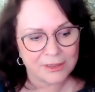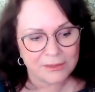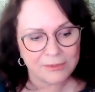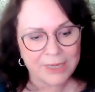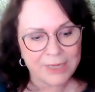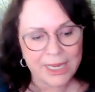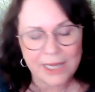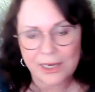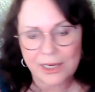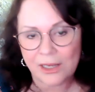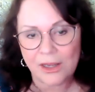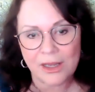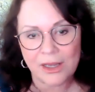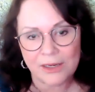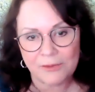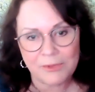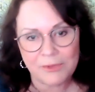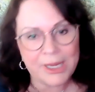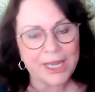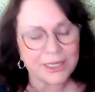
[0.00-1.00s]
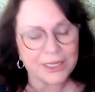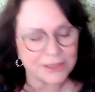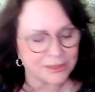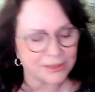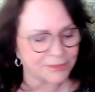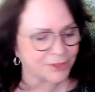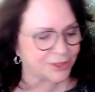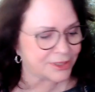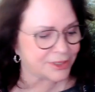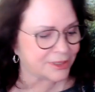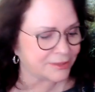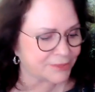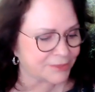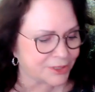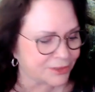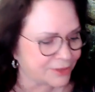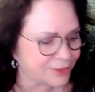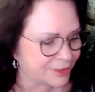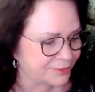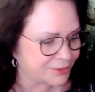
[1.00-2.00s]
We had a lot. We had some good times,
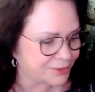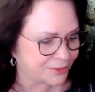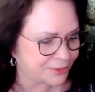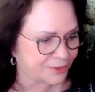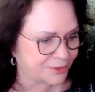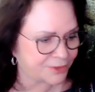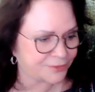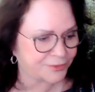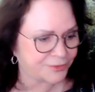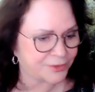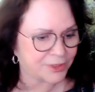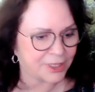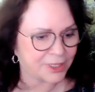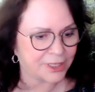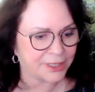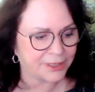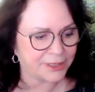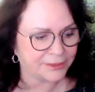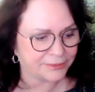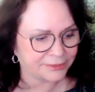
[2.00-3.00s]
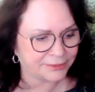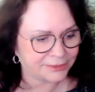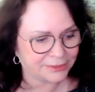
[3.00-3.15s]
though. He was a wonderful guy.